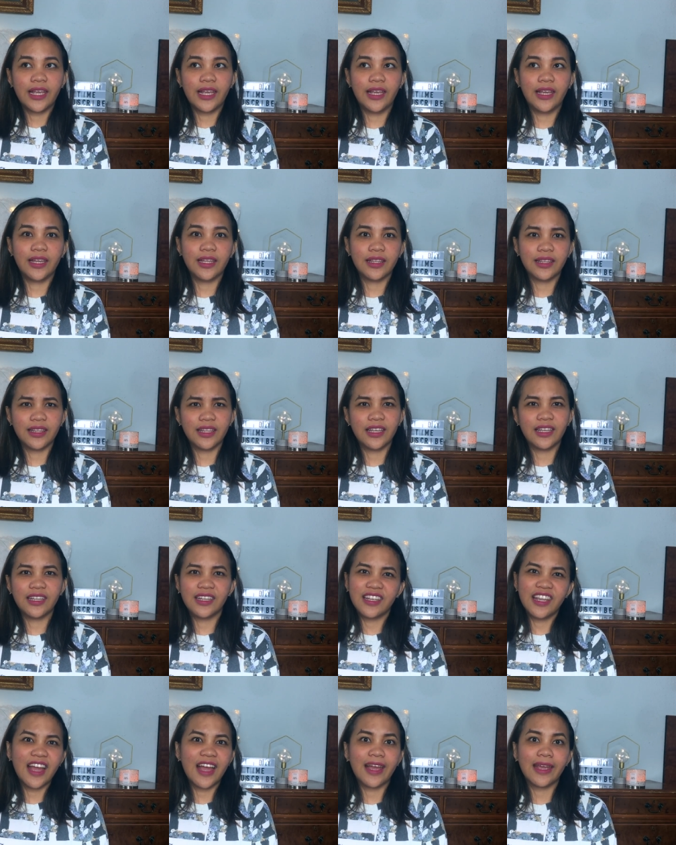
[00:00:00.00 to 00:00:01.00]
and
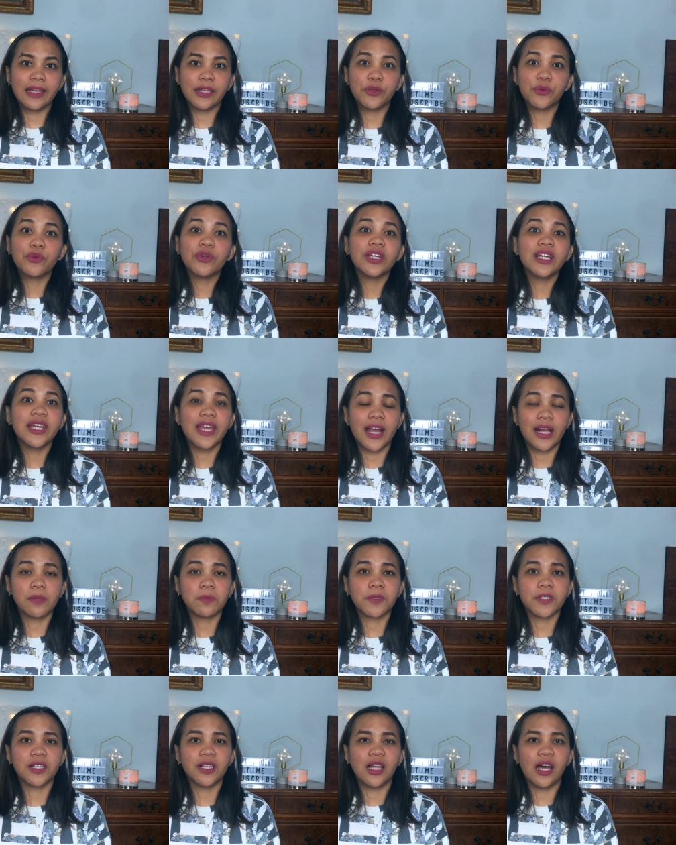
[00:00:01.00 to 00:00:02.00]
then yeah it really
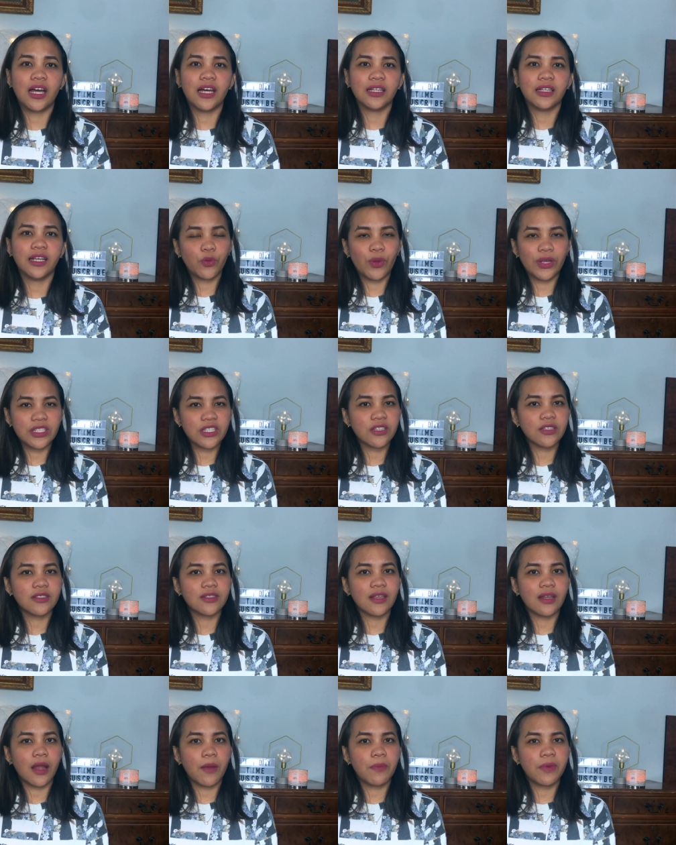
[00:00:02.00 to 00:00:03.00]
helps a lot questions
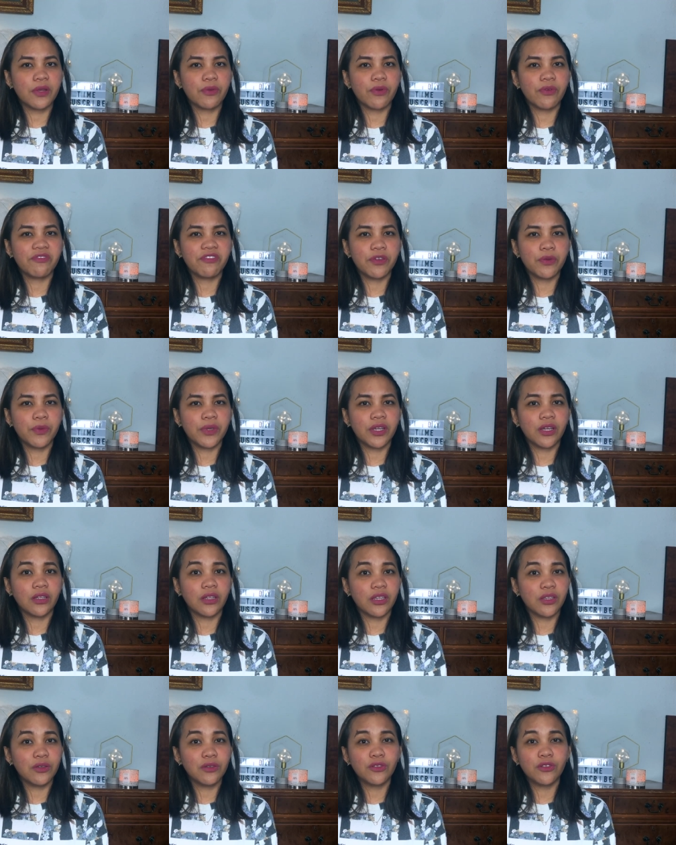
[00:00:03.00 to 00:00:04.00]
that i've been reviewing on
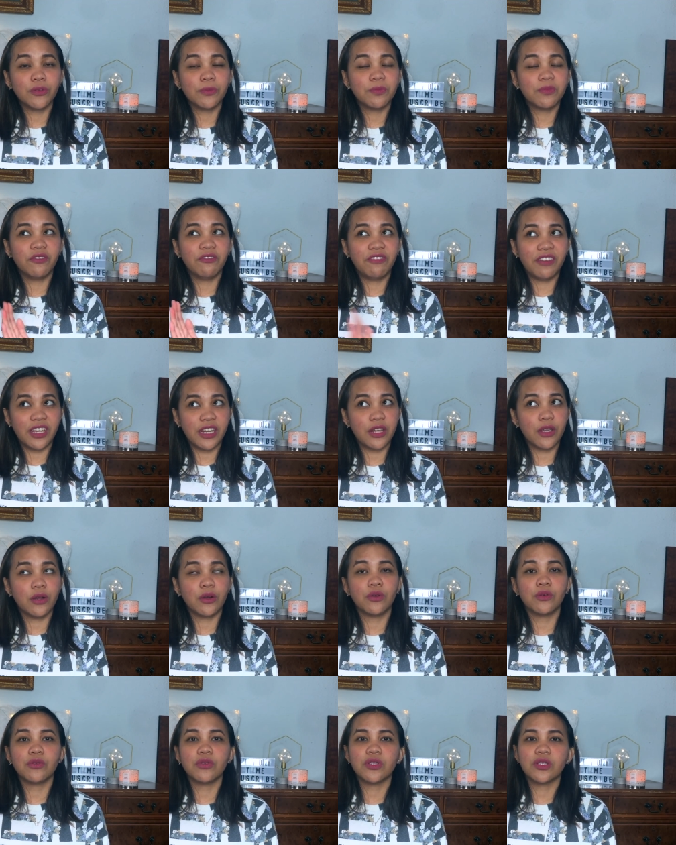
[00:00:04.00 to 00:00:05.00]
the youtube
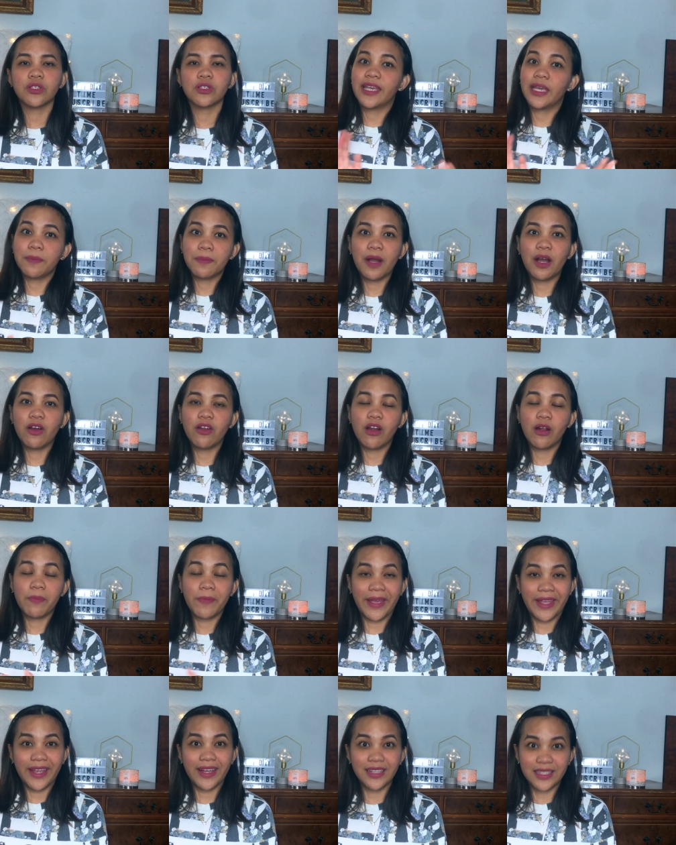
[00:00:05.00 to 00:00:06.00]
videos came out
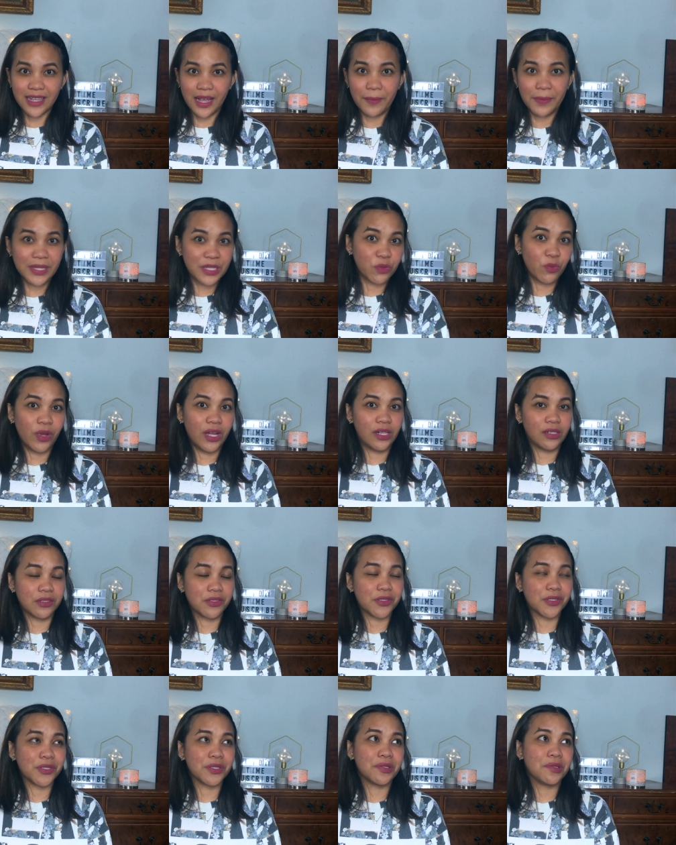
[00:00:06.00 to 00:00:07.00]
on my exam as well
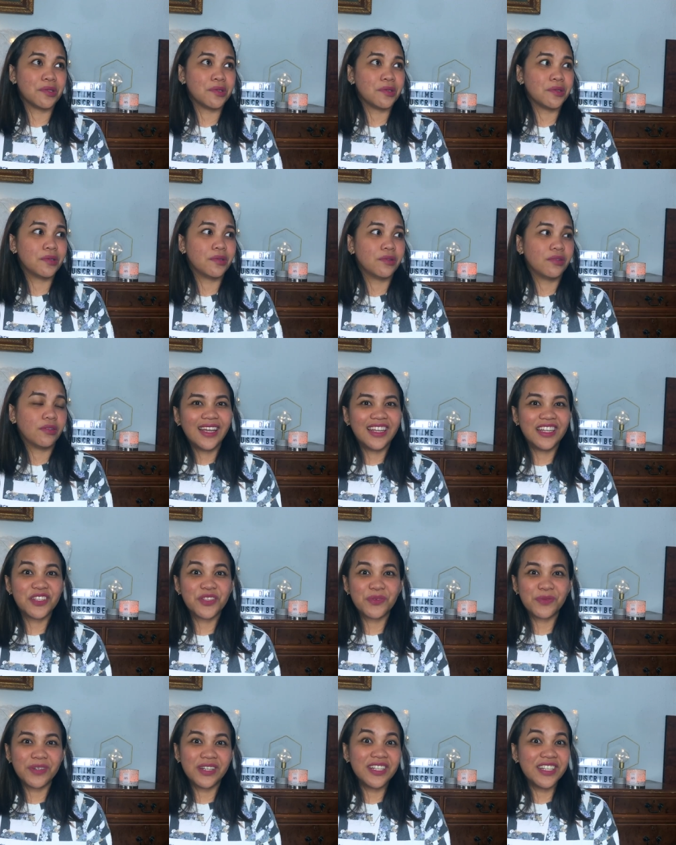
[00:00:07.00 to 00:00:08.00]
so
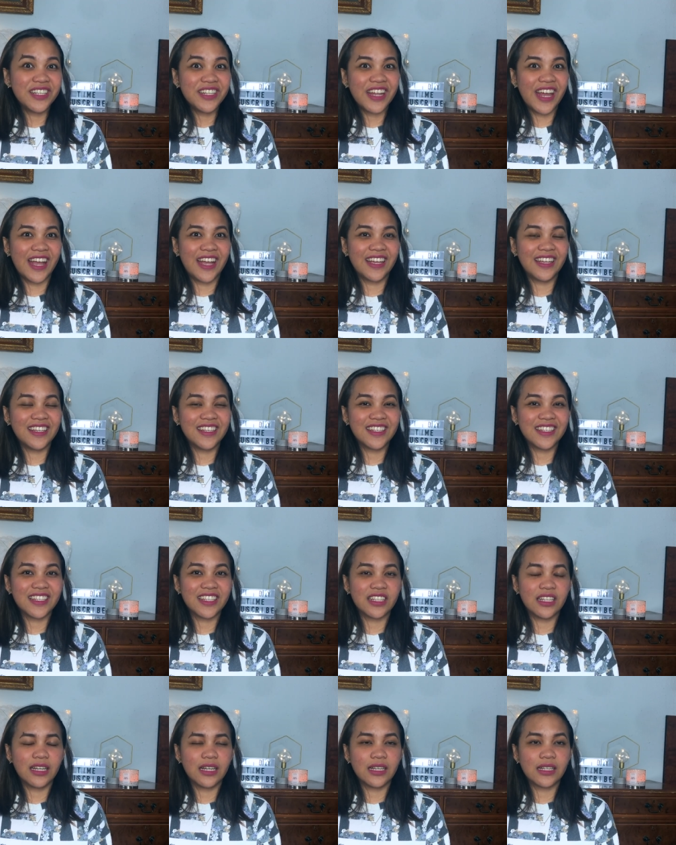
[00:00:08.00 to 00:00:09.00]
it's really nice
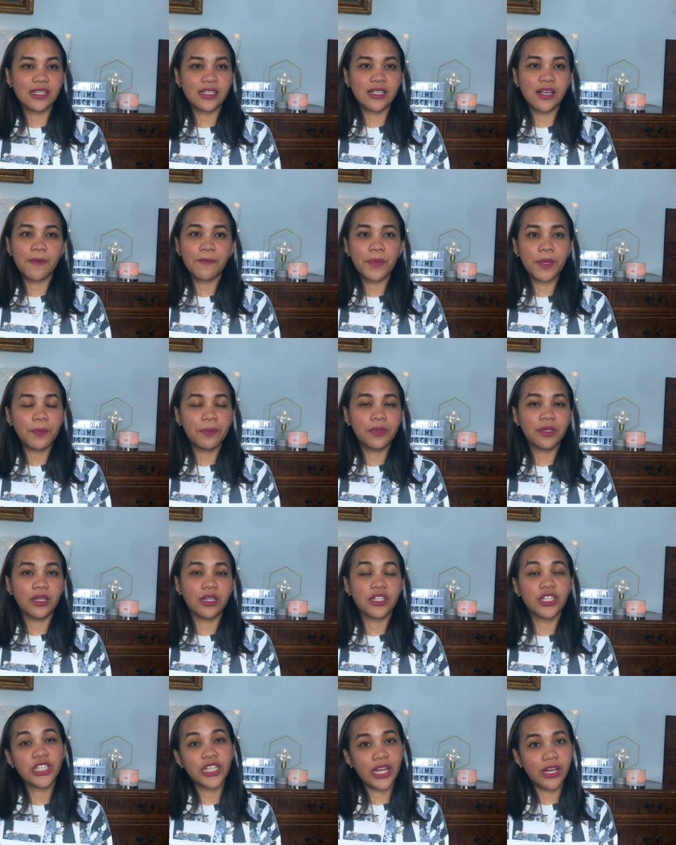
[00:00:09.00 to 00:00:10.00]
that some people
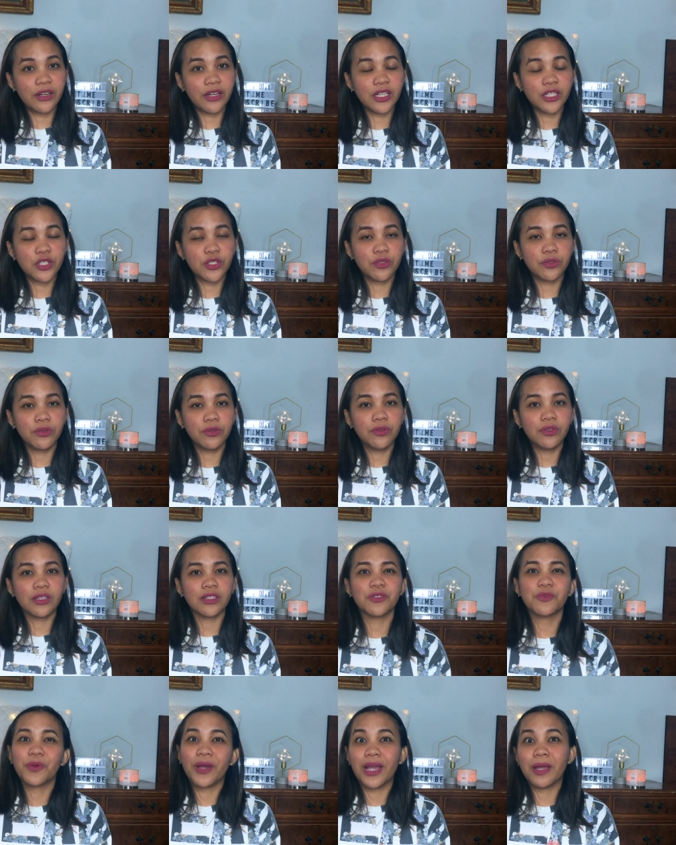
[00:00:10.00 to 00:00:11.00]
are sharing too
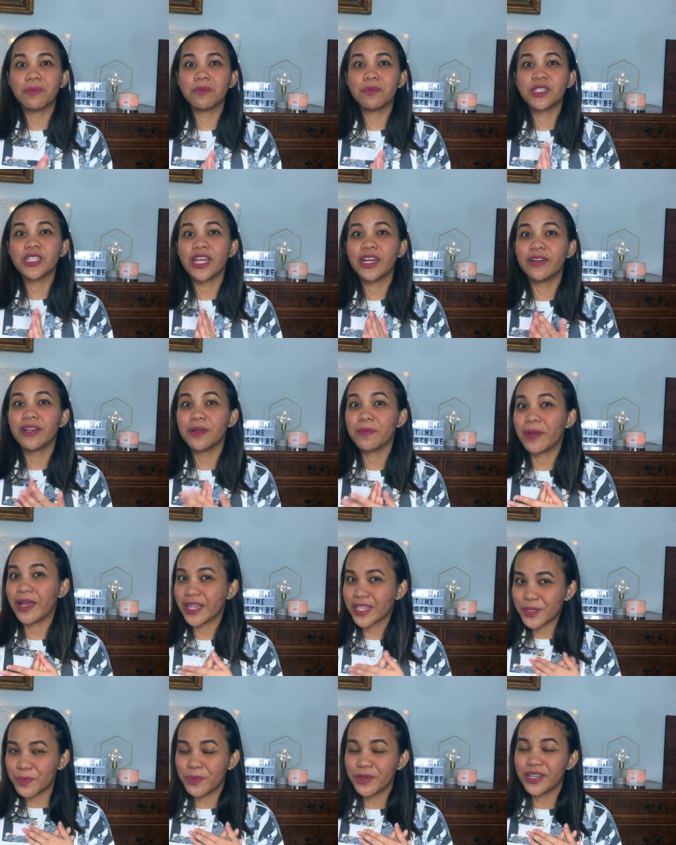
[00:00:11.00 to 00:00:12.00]
that's why i'm sharing my
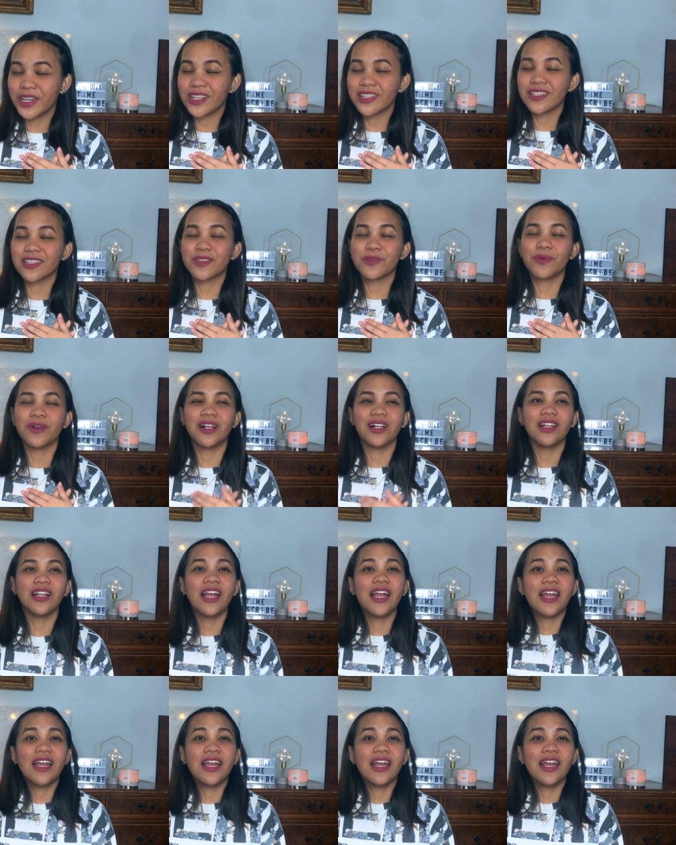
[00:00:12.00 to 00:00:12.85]
experience as well